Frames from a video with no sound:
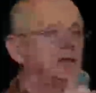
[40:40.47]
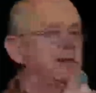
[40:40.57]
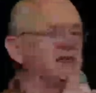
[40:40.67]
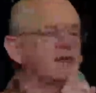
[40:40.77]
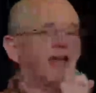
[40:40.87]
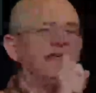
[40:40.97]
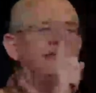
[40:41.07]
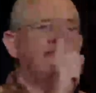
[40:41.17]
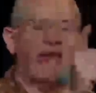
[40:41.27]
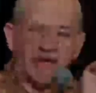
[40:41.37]
is saying
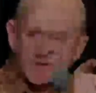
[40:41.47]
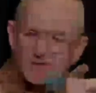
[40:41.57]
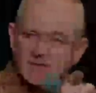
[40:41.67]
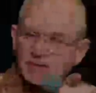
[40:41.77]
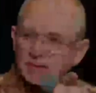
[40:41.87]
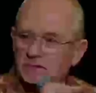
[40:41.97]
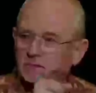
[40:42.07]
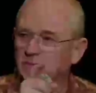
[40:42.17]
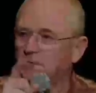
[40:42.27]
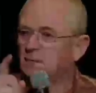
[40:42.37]
yes
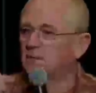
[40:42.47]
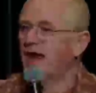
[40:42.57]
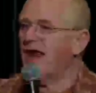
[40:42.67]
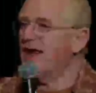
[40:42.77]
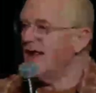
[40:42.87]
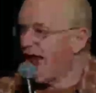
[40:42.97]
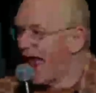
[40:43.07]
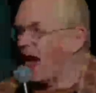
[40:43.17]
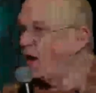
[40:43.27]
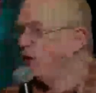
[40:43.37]
and
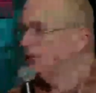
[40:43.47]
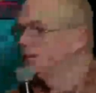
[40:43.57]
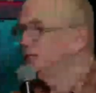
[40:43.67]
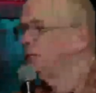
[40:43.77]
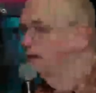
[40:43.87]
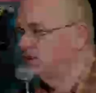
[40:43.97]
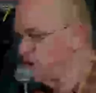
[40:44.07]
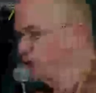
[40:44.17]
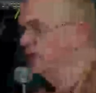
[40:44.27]
now too.